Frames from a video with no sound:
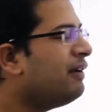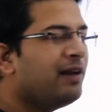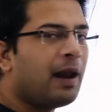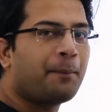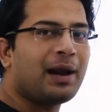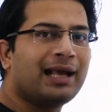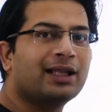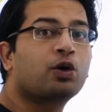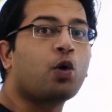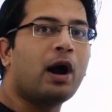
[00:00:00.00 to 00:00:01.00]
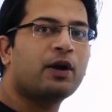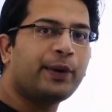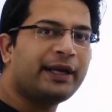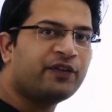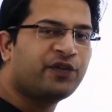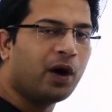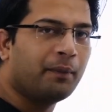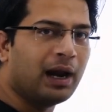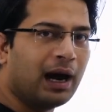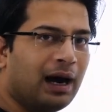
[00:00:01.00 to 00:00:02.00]
we will apply the quadratic
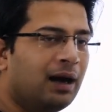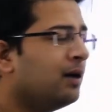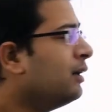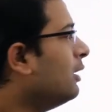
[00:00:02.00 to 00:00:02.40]
formula,